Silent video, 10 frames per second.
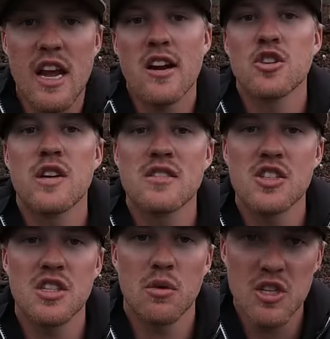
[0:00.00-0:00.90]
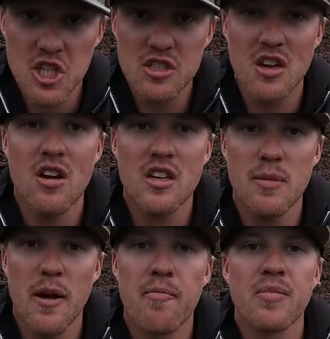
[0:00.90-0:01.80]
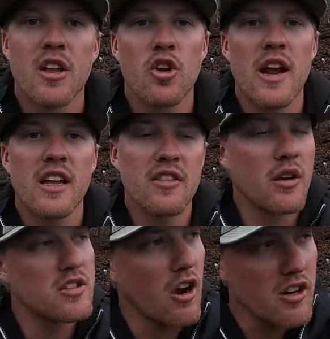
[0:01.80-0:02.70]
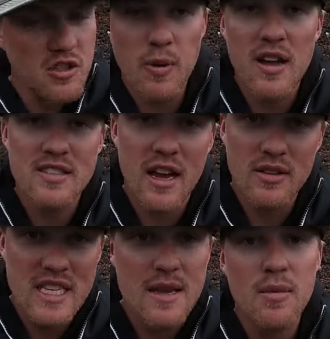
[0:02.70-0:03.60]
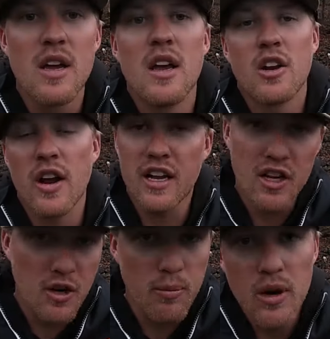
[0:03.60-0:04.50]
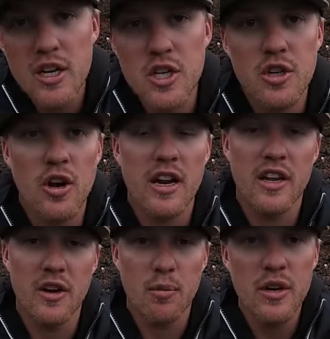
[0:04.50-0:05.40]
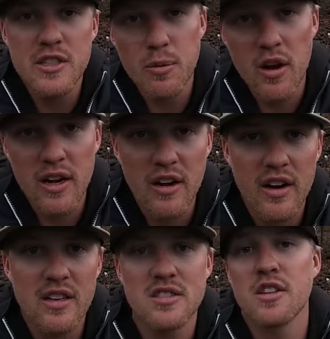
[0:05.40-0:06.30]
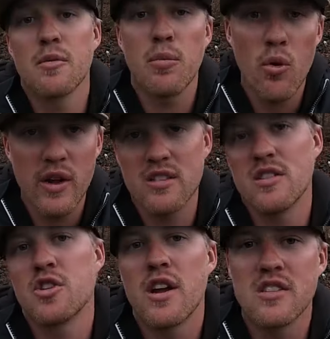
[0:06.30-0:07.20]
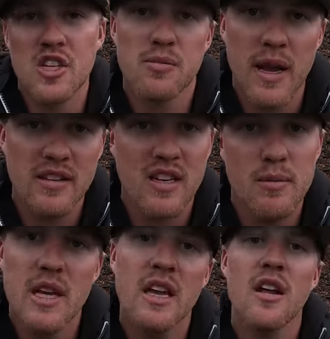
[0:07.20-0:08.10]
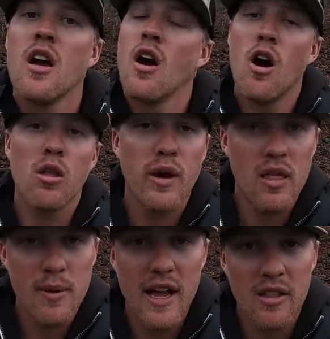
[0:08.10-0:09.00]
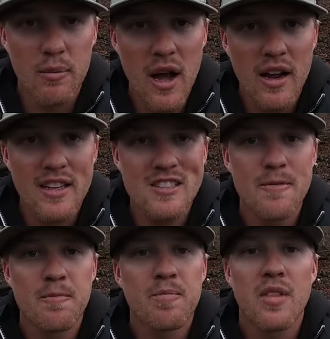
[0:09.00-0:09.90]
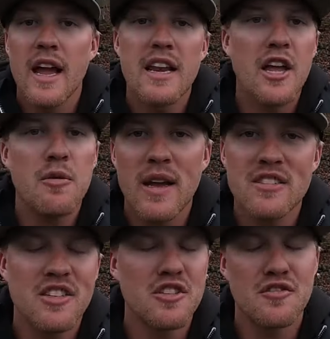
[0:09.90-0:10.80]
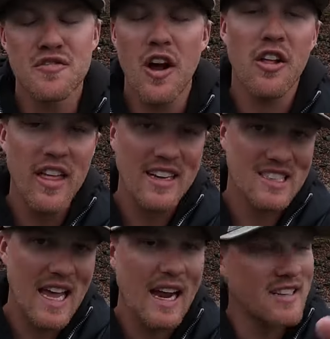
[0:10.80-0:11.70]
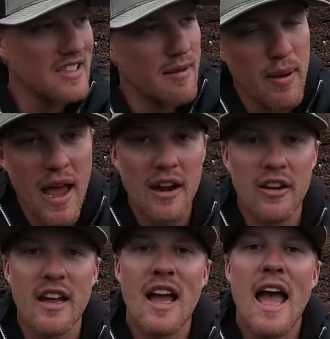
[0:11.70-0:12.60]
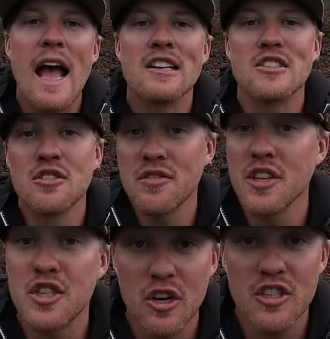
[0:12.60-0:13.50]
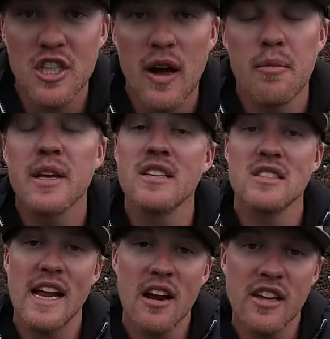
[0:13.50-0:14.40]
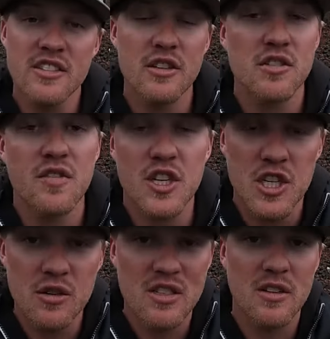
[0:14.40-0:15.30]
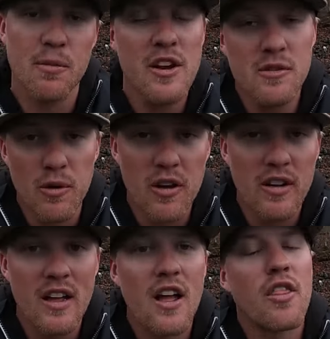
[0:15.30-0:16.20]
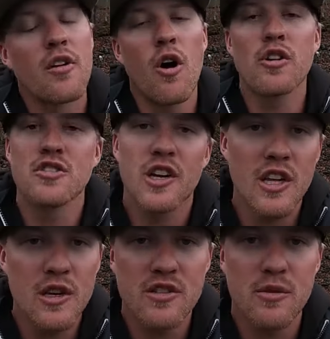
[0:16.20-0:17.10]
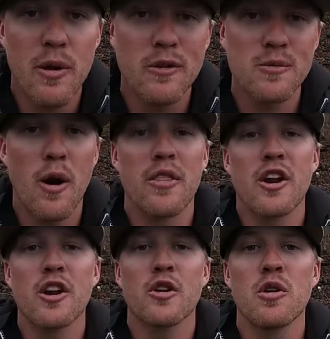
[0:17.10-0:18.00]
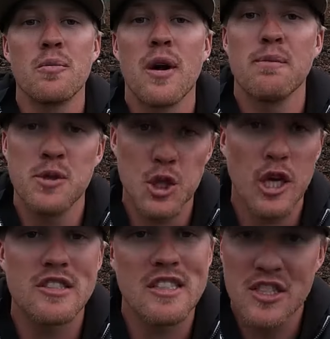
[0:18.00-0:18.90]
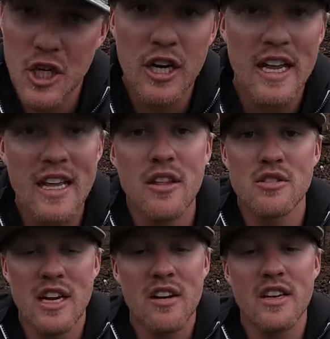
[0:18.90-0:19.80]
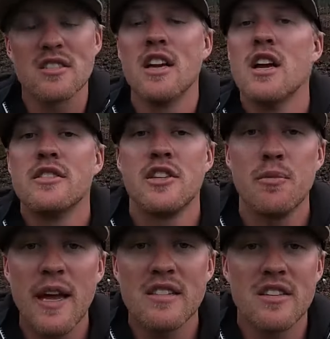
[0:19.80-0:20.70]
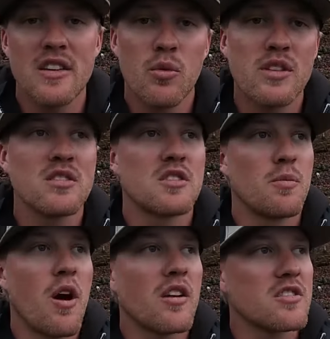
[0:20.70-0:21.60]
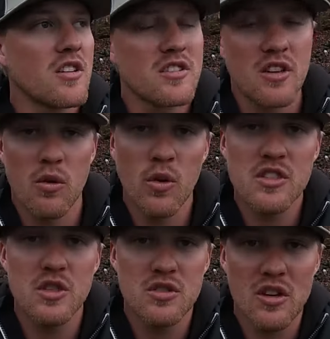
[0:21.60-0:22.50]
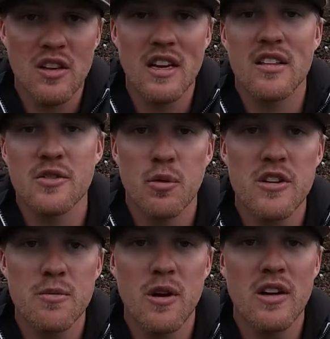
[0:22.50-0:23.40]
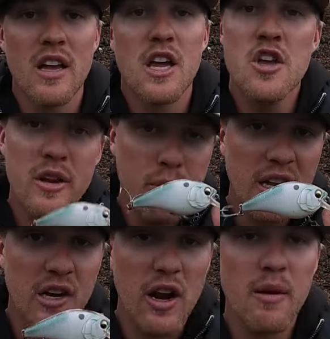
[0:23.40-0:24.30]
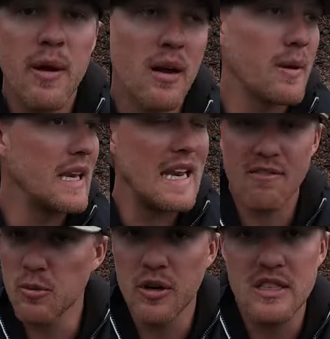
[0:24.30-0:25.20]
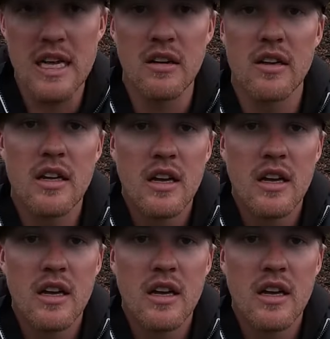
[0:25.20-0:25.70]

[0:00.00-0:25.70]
entire transition that we just talked about, cranking those hard spots out deep, cranking your brush, cranking your pre-spawn areas, the points, the transition banks coming in, all the way to the back of the pockets. And now you basically just follow that exact same pattern as those fish start to go out, because the areas that those fish use in the pre-spawn, they're also gonna use in the post-spawn, and they're gonna group up just as good in those areas. So you basically, once you start to get into this pre-spawn, you can pick a crankbait up and never put it down.